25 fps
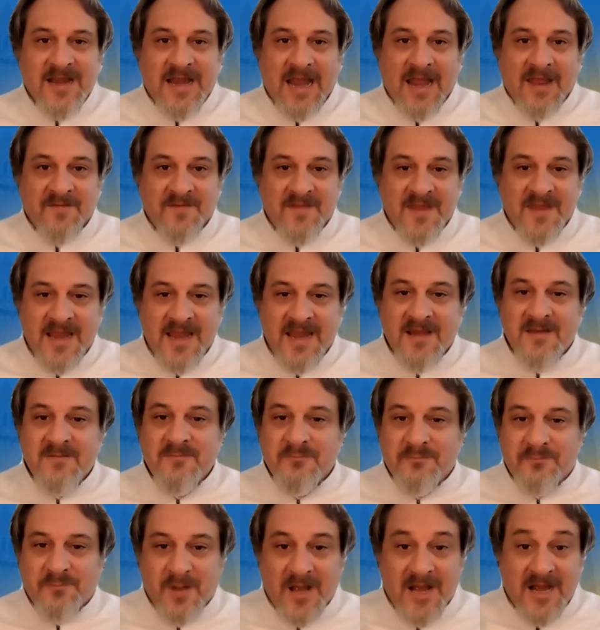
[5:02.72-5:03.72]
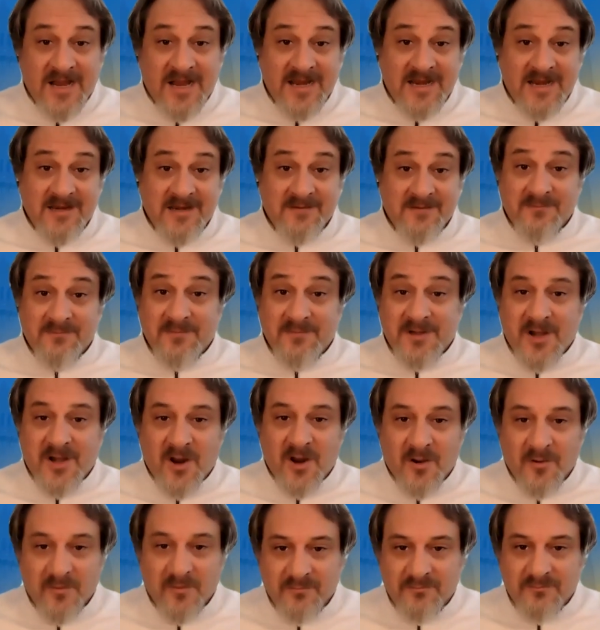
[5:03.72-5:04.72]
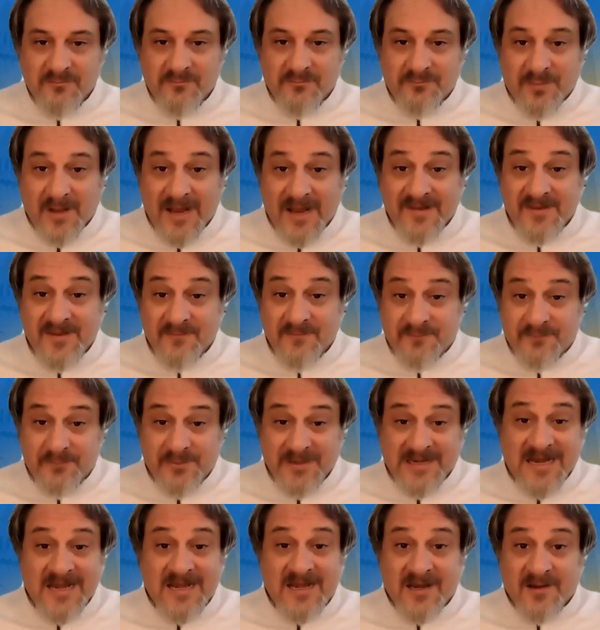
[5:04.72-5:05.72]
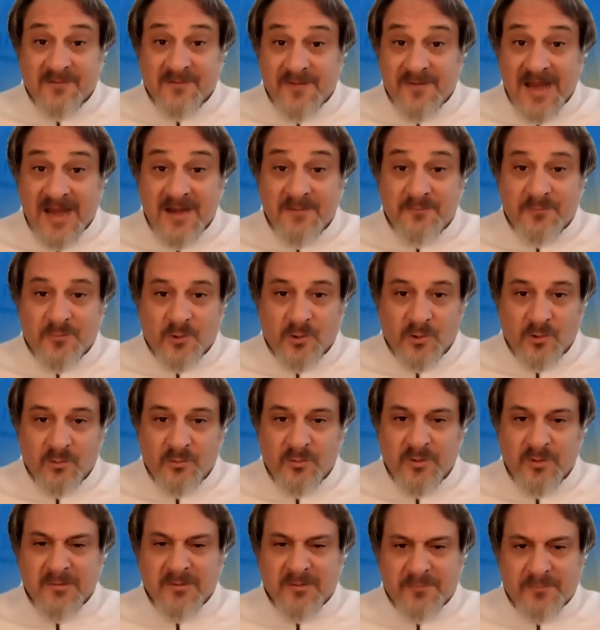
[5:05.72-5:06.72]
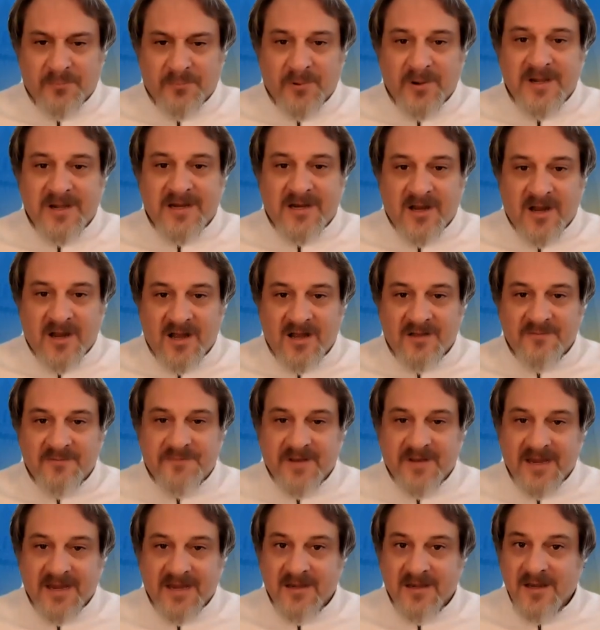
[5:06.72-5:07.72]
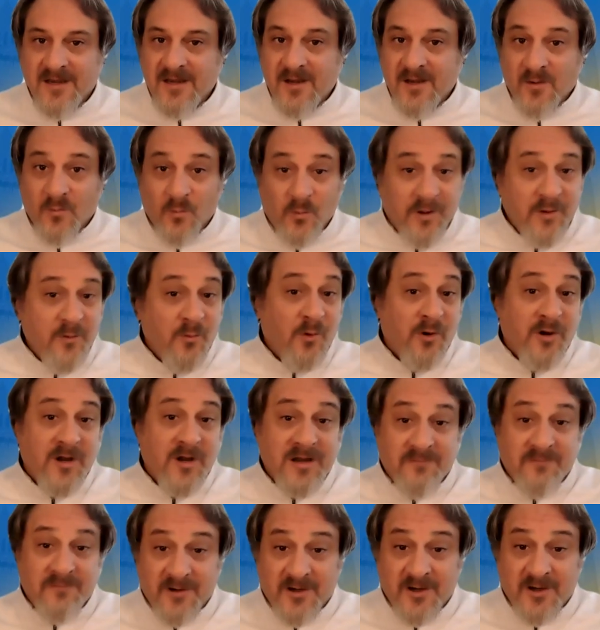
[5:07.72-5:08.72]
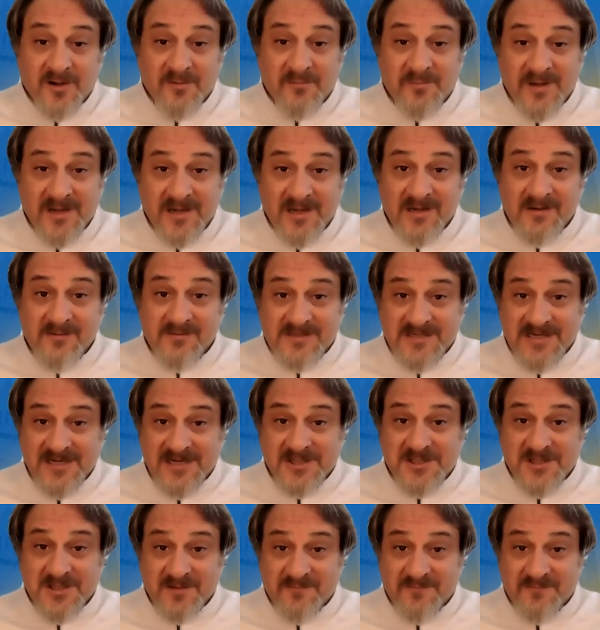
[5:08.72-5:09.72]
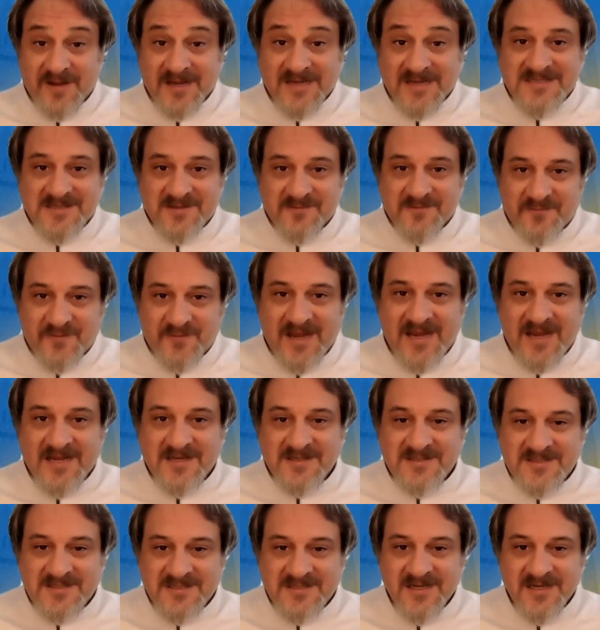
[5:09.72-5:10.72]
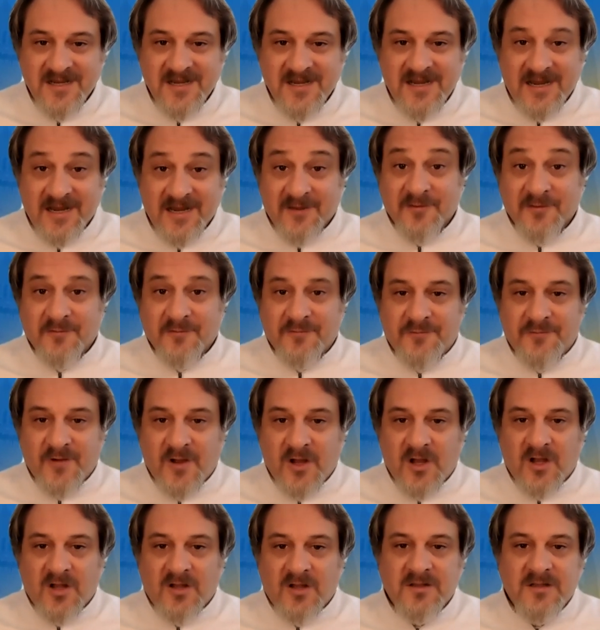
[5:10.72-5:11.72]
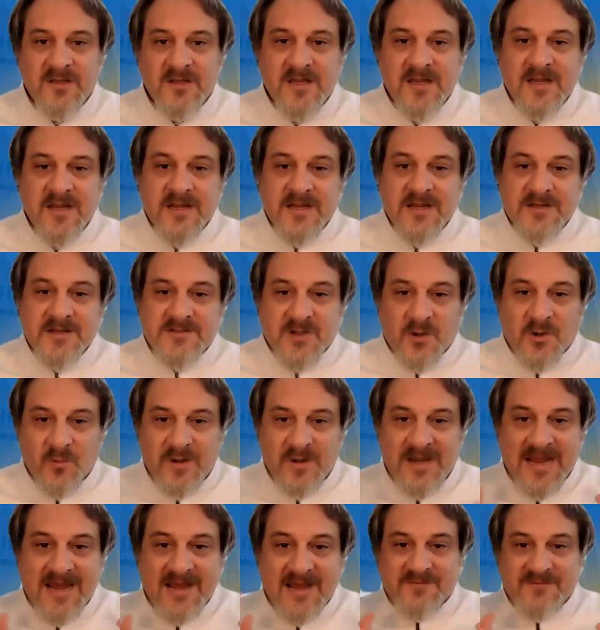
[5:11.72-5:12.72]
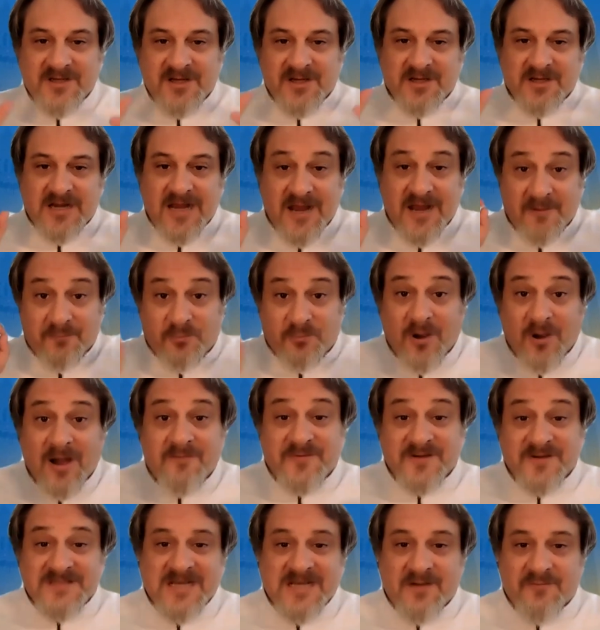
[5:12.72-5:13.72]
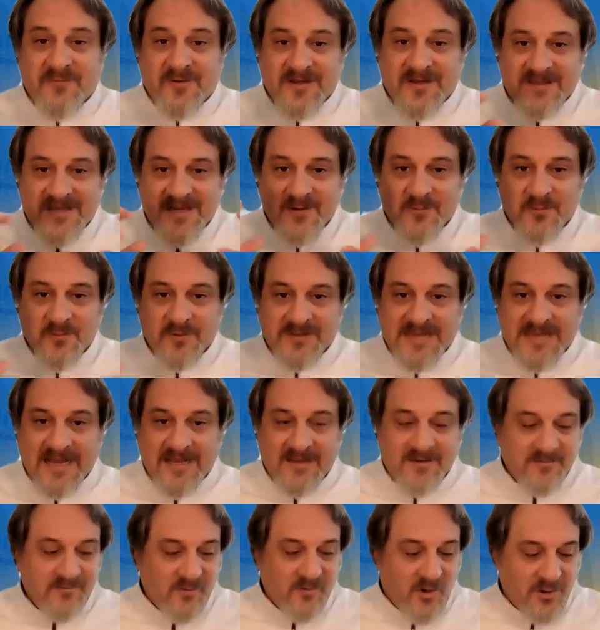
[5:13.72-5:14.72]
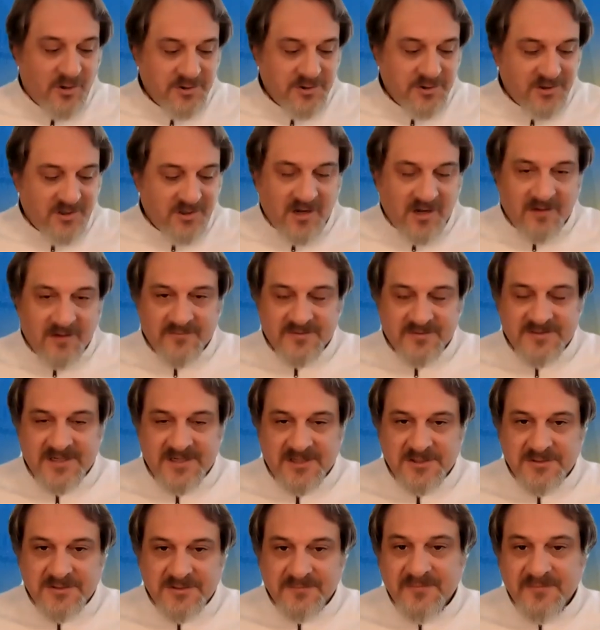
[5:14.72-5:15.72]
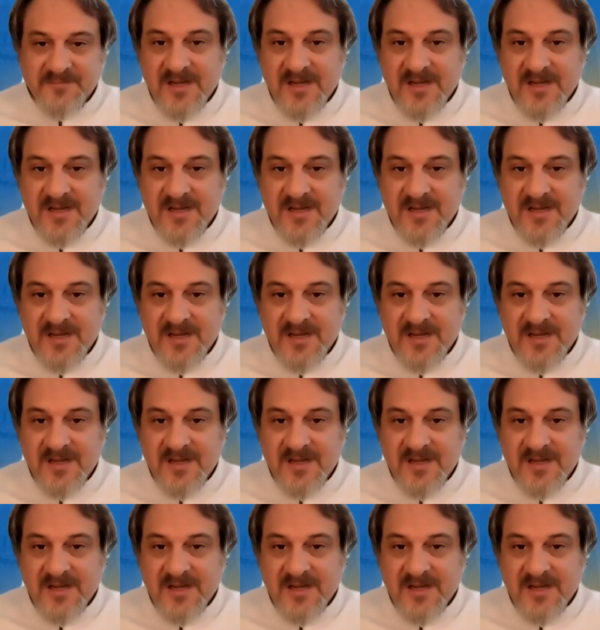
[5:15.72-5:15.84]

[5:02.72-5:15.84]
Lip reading: And then by the beginning of April, we were pretty confident we weren't even going to be teaching face-to-face in the fall. So we have to kind of preface everything with that larger conversation.